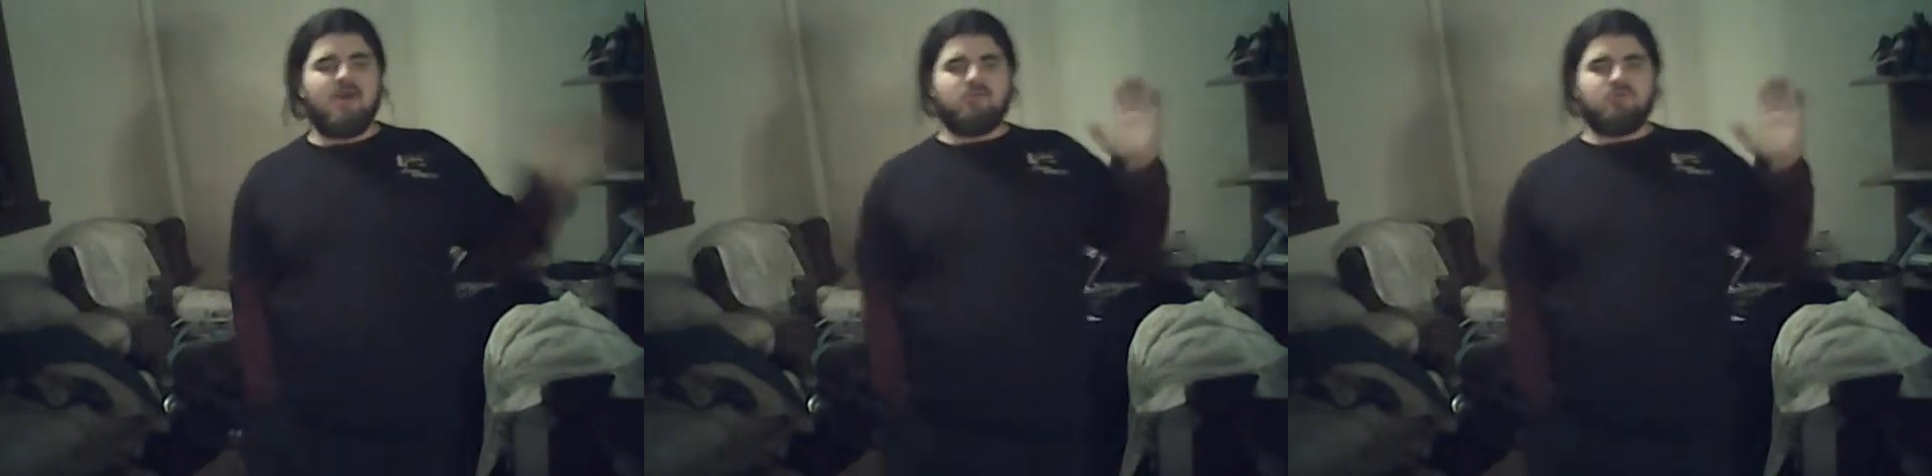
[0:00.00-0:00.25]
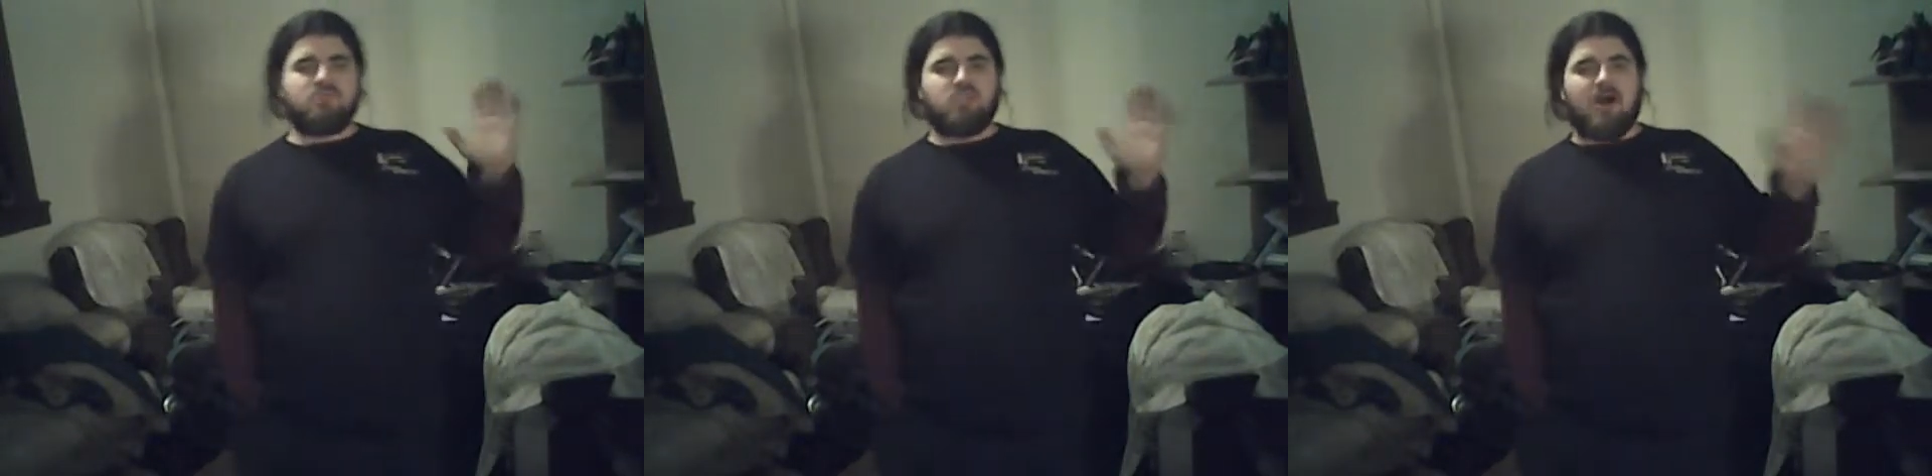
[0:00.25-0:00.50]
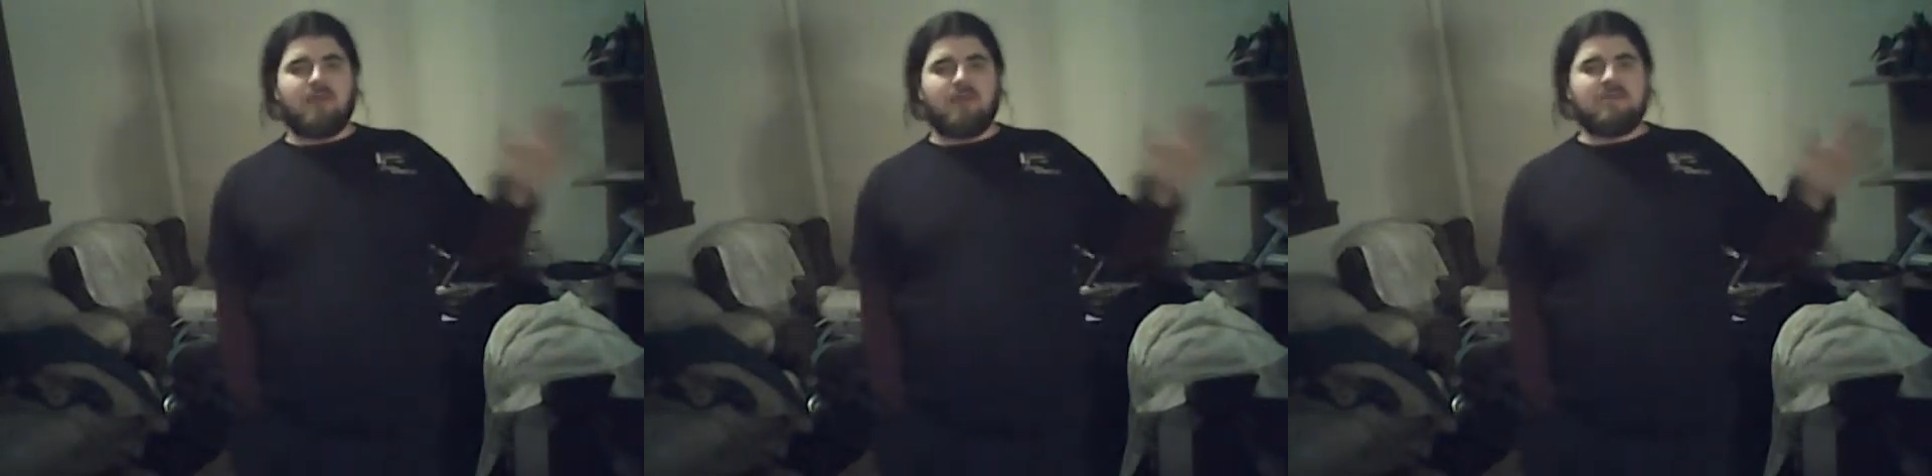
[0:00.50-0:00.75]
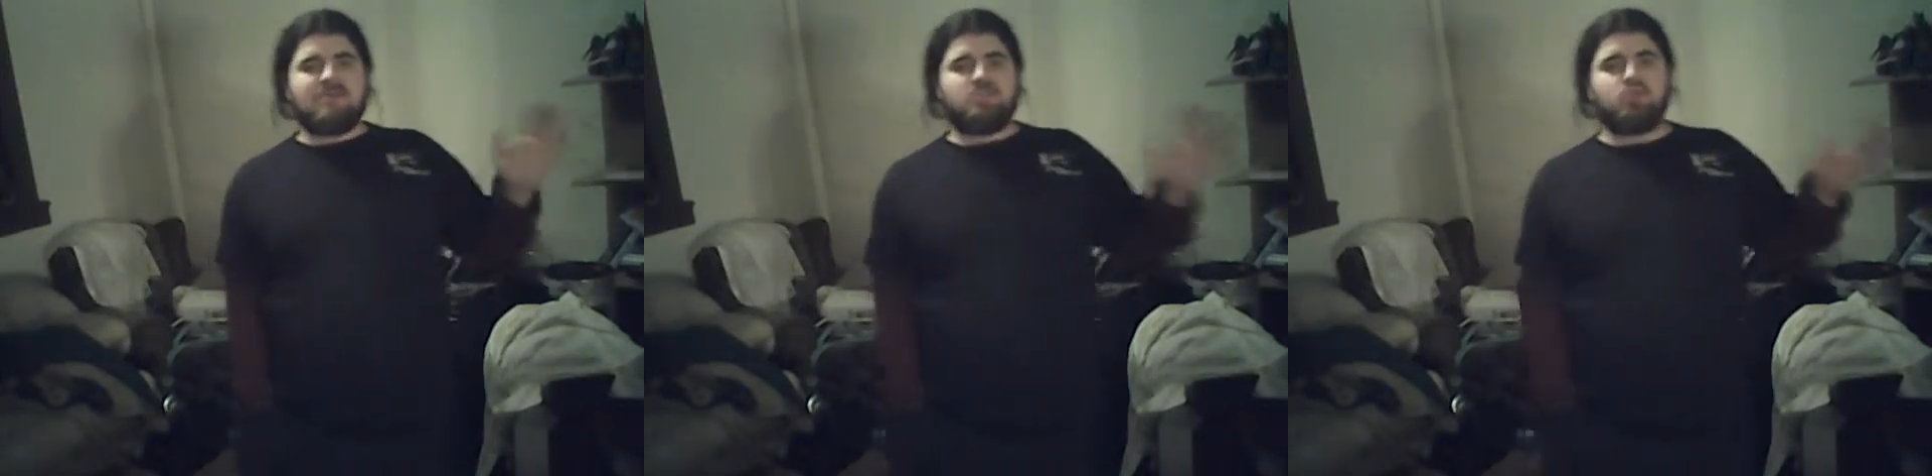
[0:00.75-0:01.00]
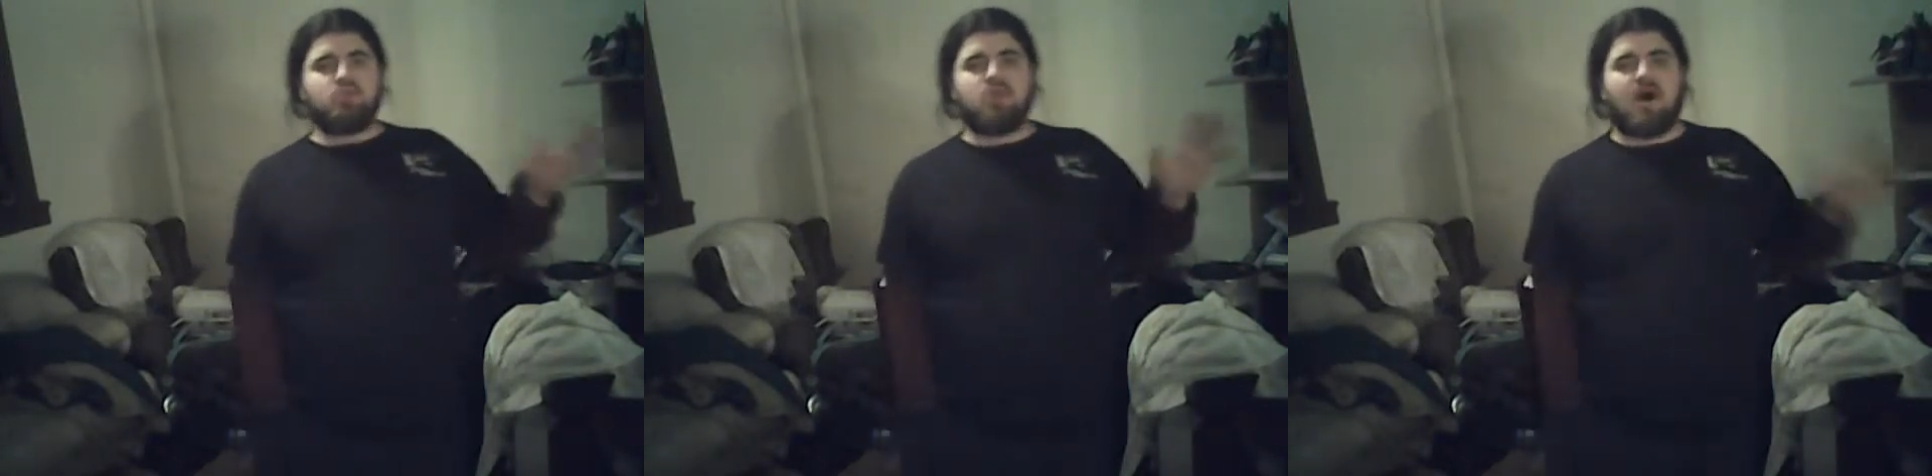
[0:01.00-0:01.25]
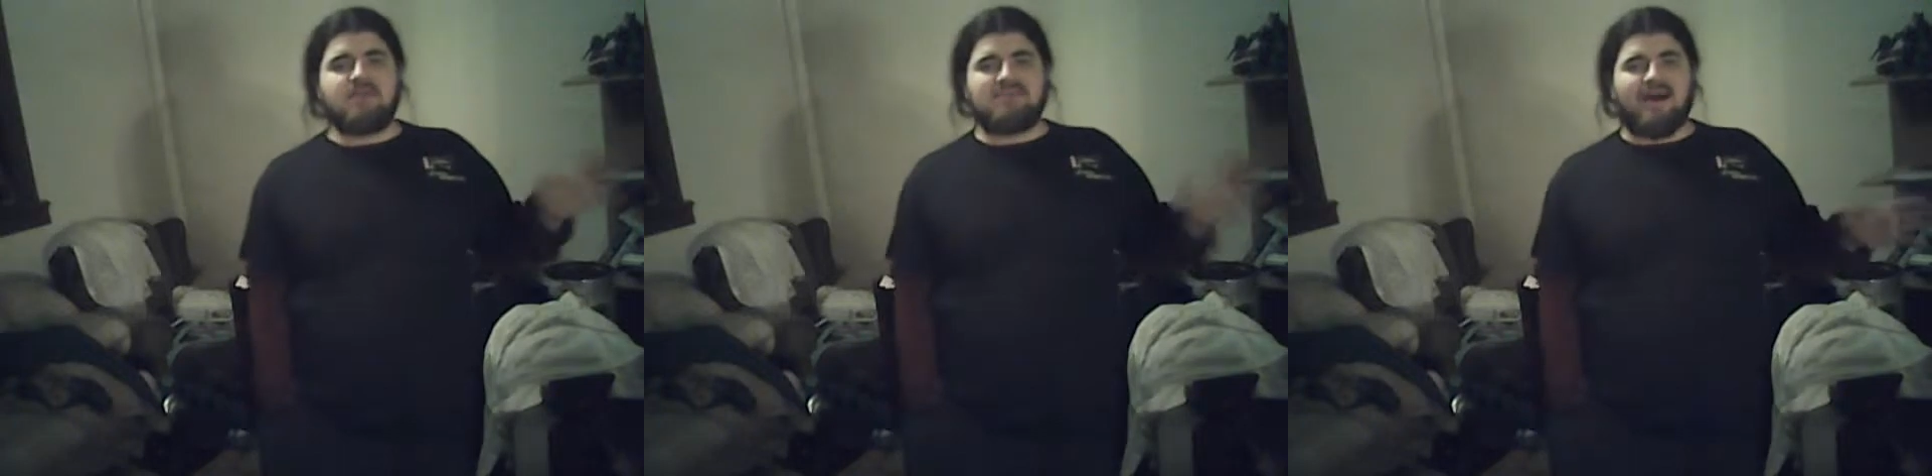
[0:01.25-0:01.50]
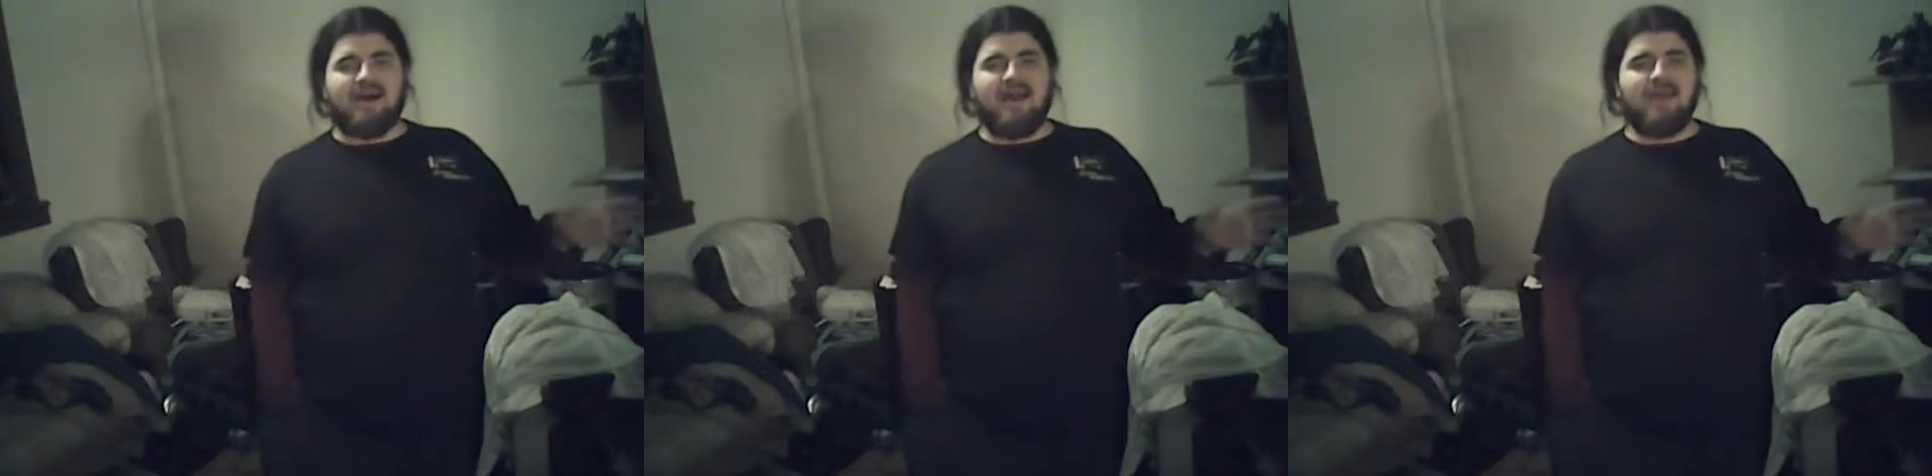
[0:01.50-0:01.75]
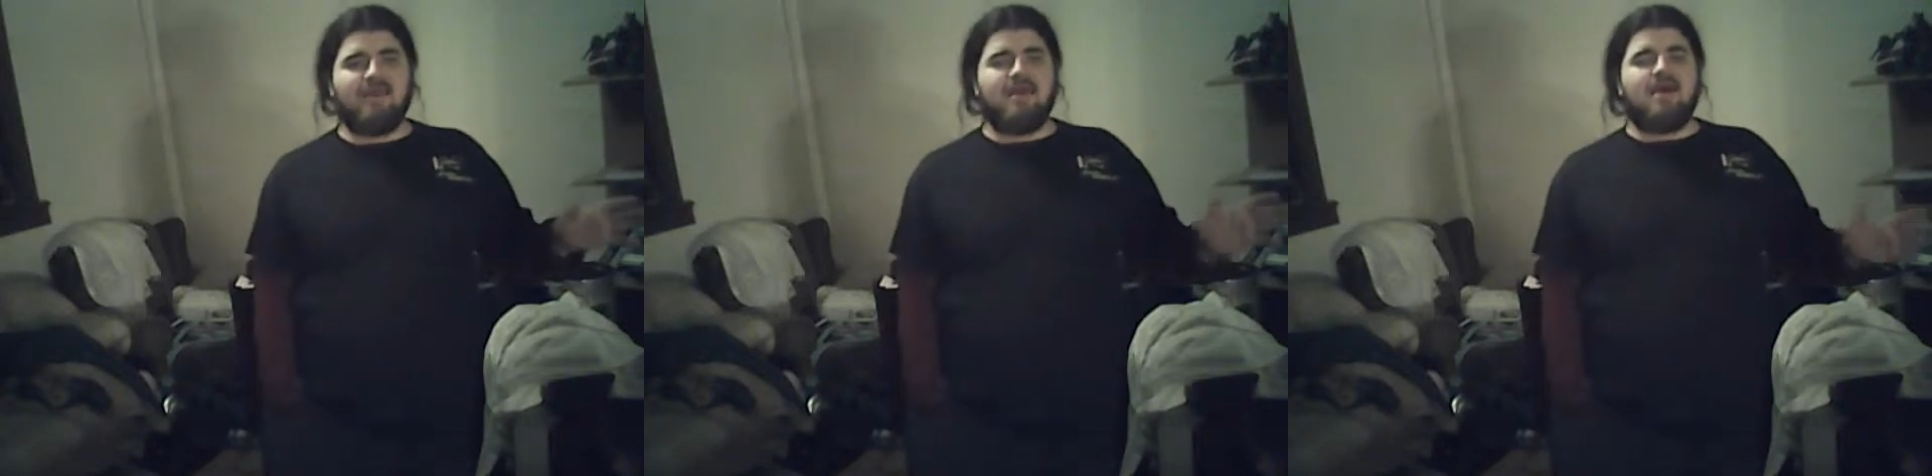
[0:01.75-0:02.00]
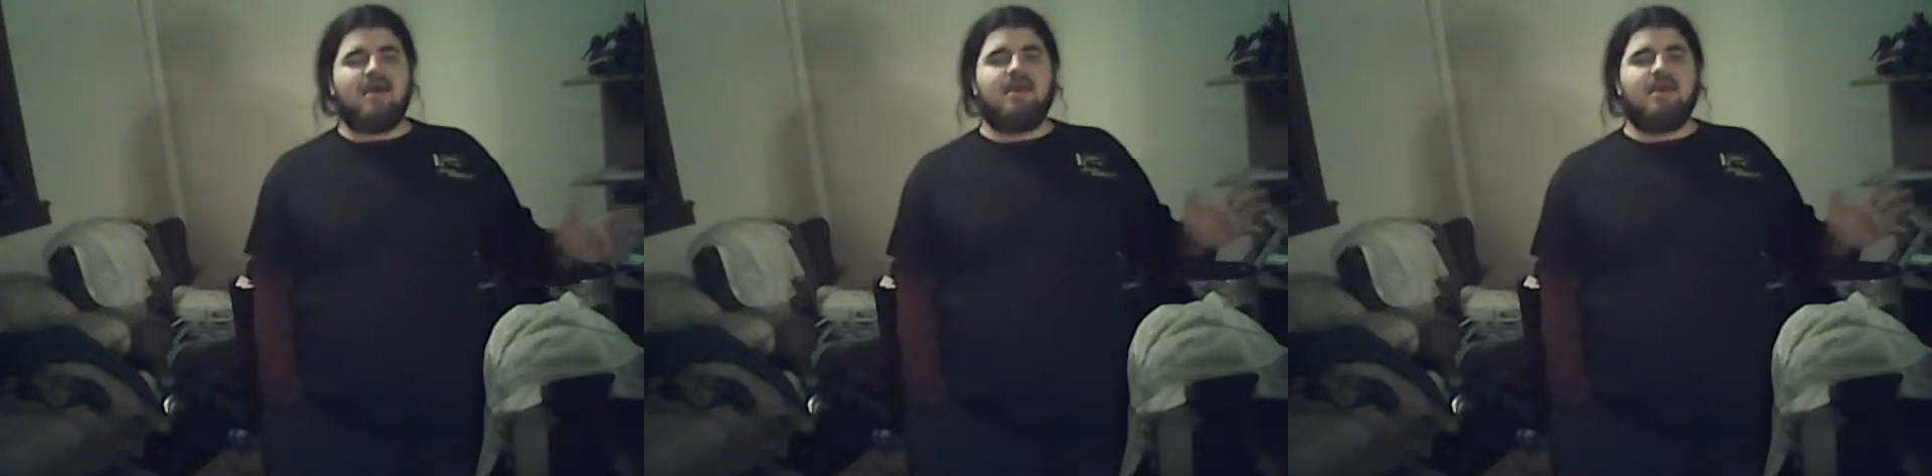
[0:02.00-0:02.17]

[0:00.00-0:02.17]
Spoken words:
whose job it is to not die,